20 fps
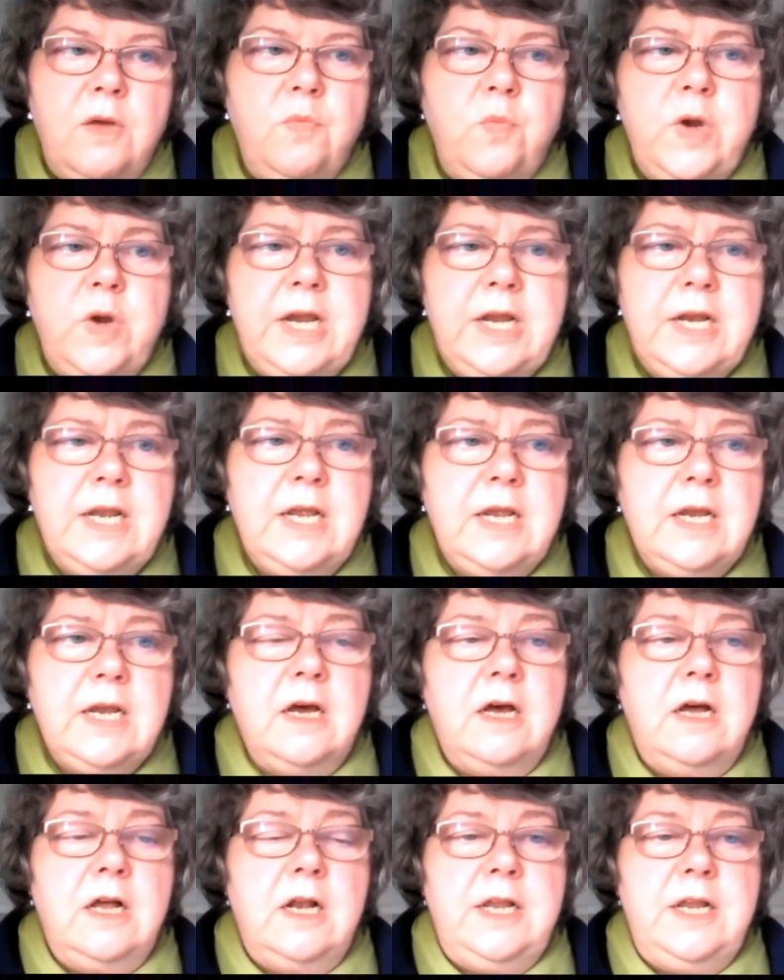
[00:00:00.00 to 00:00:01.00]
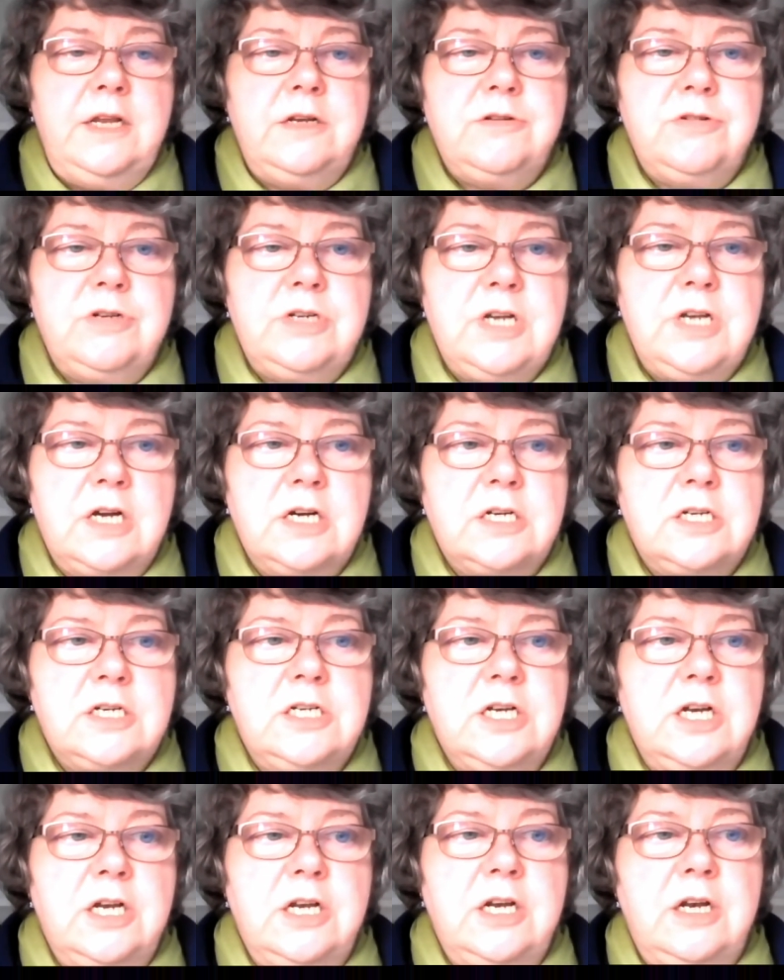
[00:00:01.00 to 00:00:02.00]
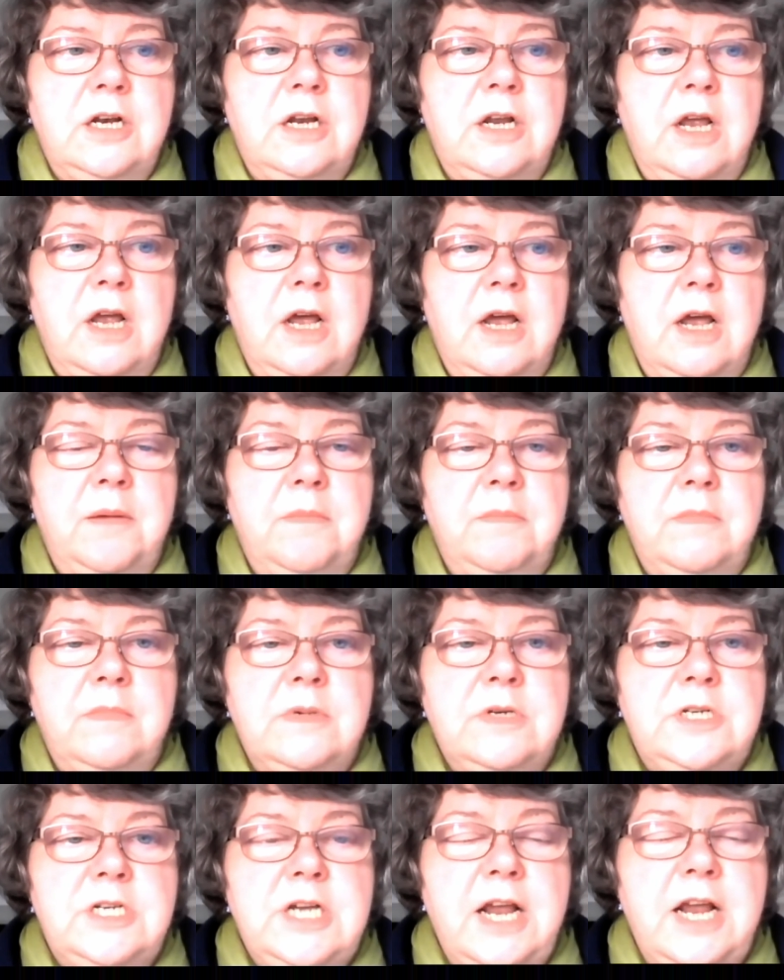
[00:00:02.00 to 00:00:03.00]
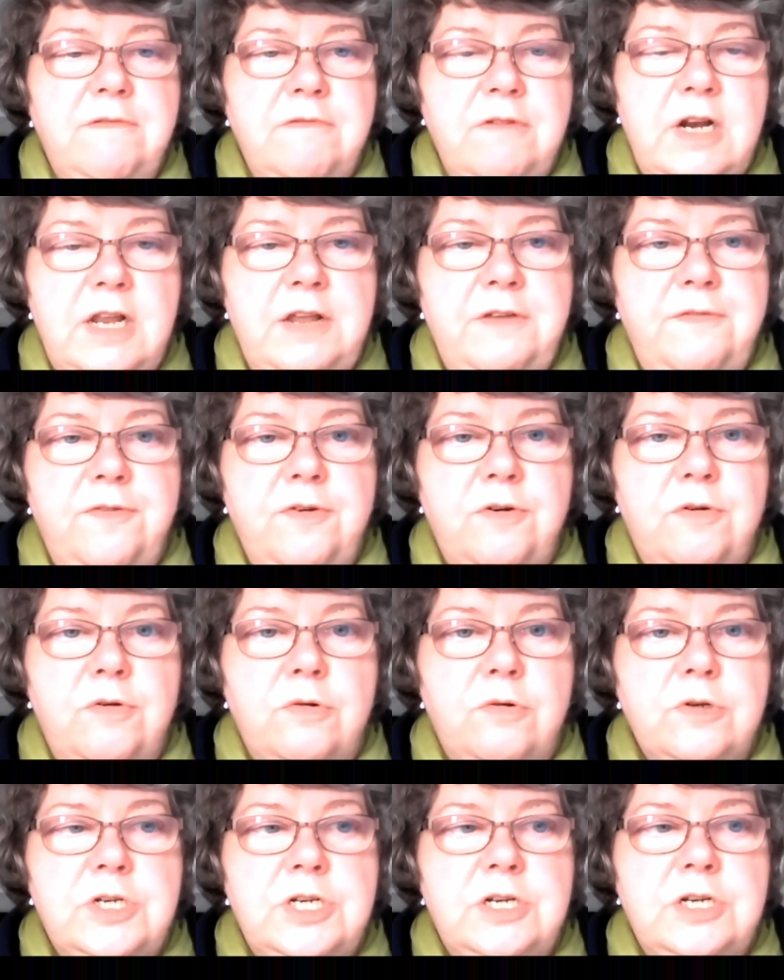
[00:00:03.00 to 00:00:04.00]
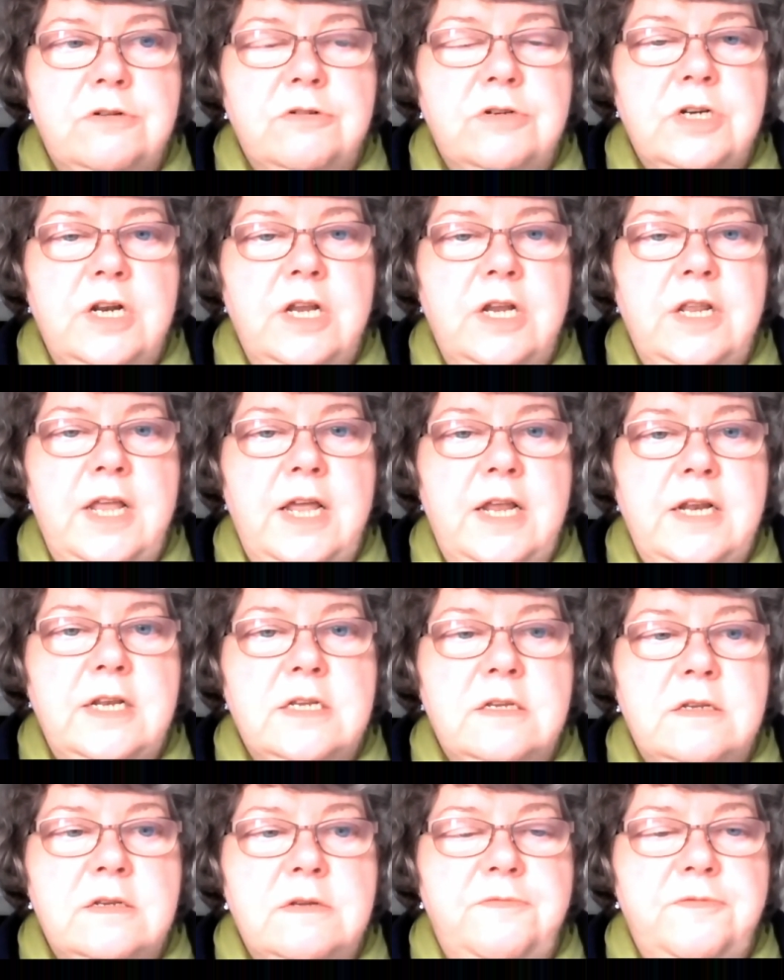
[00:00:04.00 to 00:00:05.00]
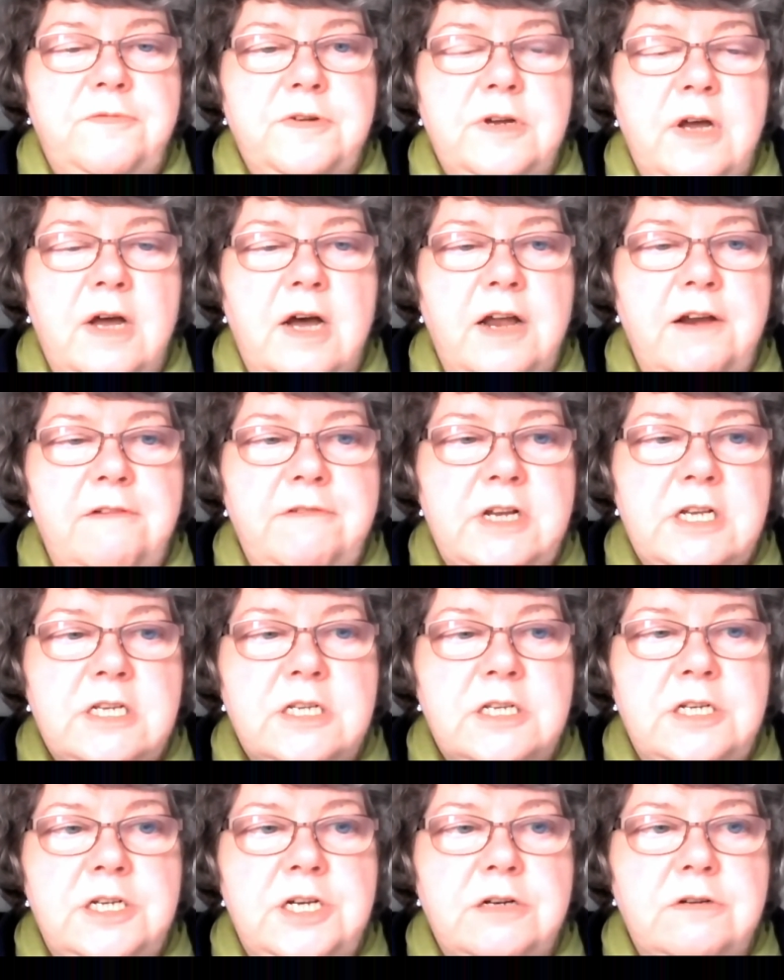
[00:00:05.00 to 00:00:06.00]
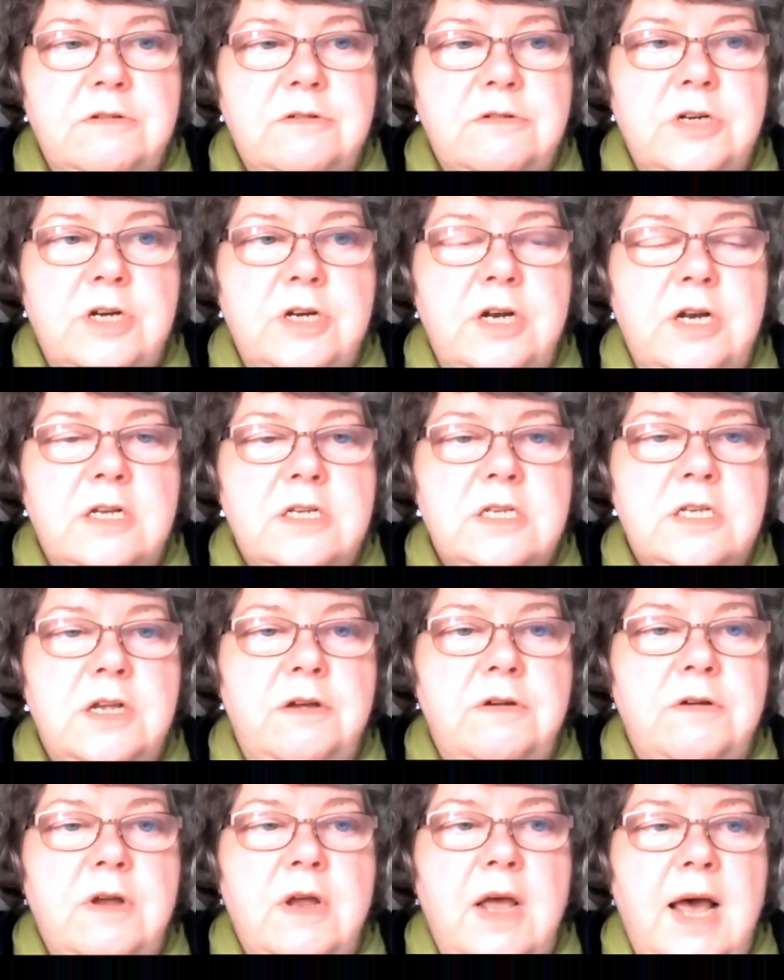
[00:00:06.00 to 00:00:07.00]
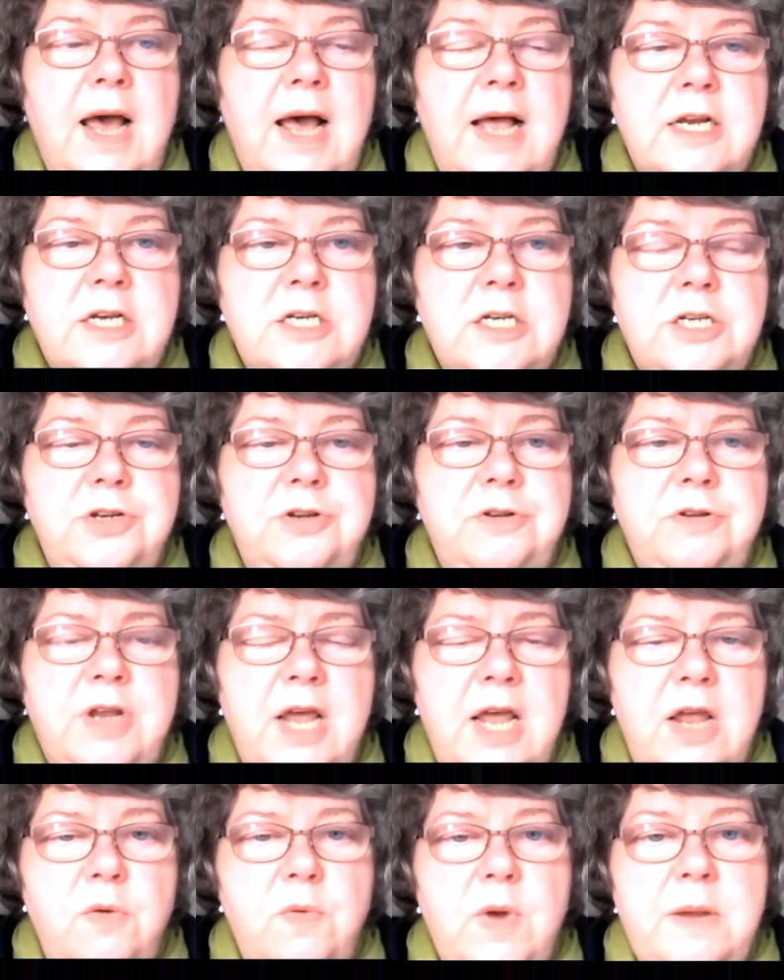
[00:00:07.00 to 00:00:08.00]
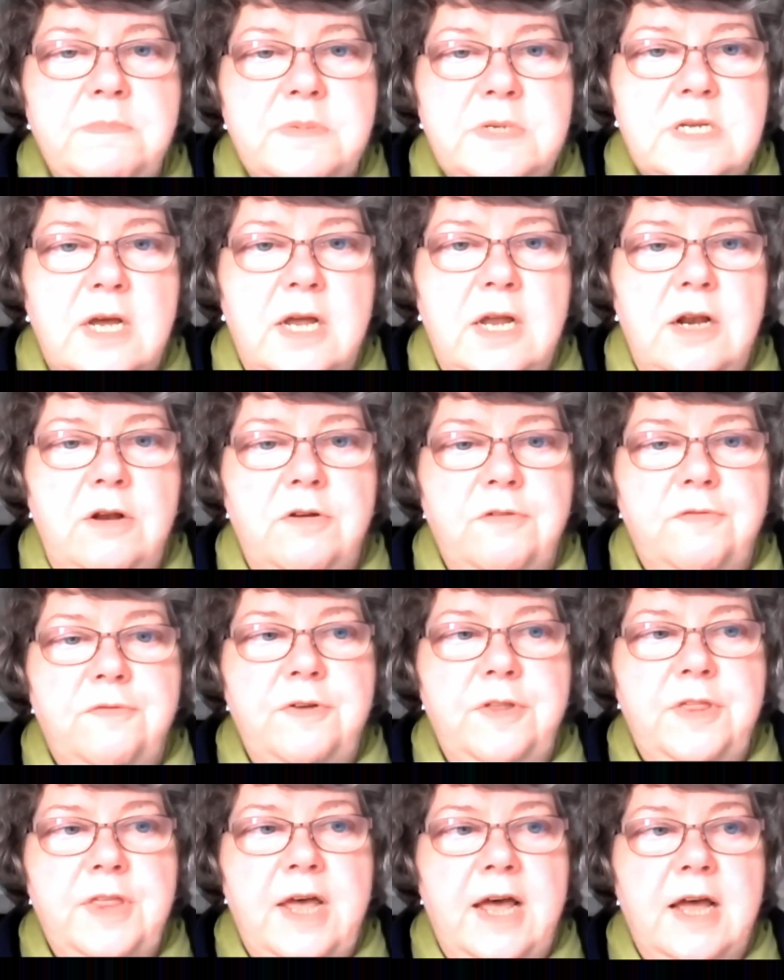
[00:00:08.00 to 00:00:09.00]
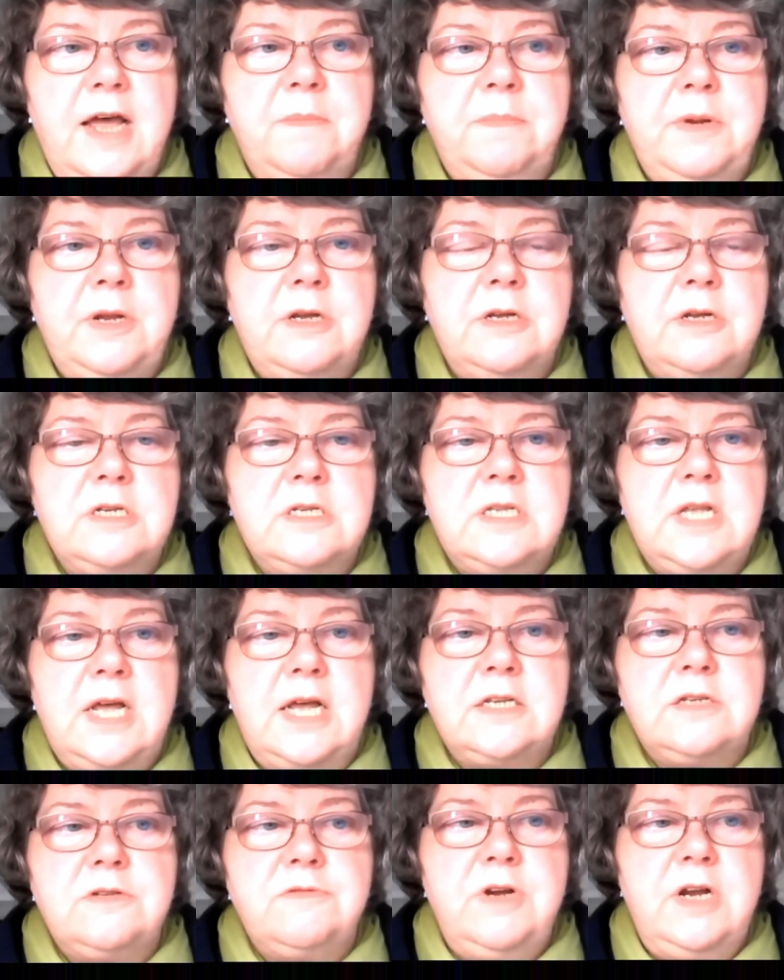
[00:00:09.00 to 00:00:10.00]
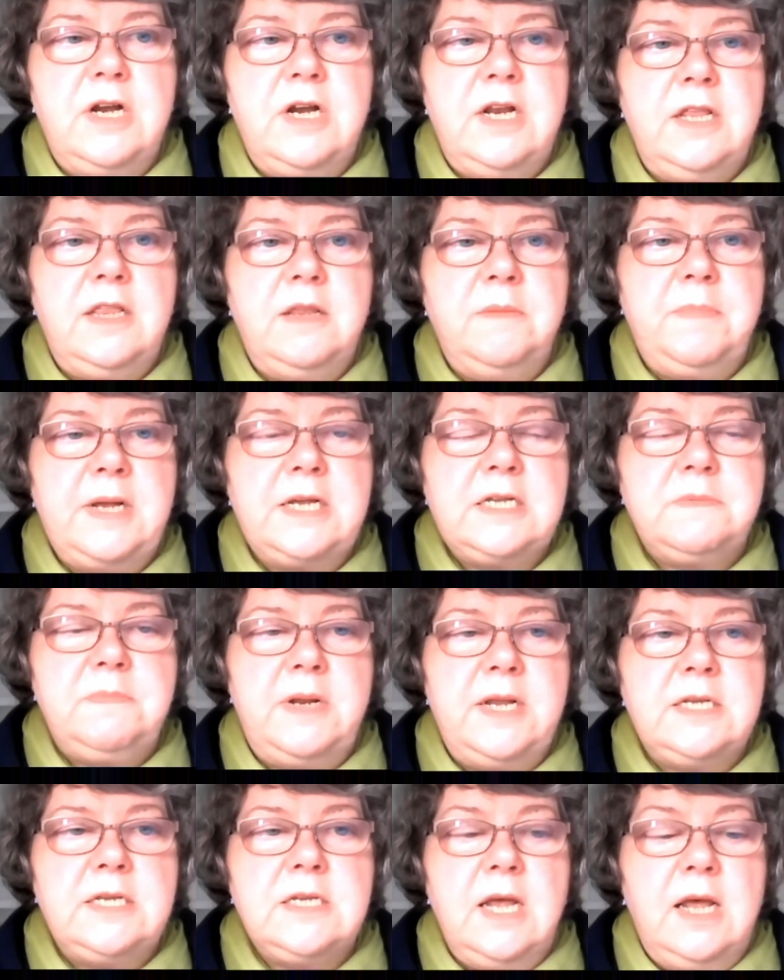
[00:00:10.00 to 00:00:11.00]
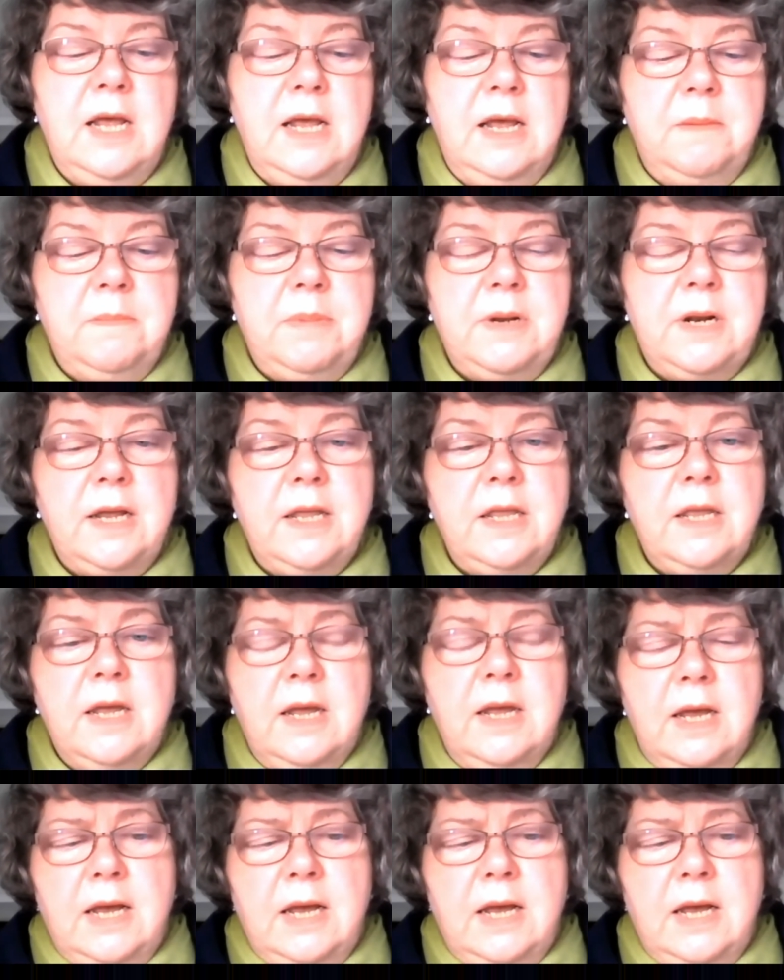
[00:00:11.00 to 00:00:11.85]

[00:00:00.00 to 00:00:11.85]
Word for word: weaning, early introduction, um, generally for all children and then for high risk children. So Allergy UK website, look for that because that's really the best place. But I,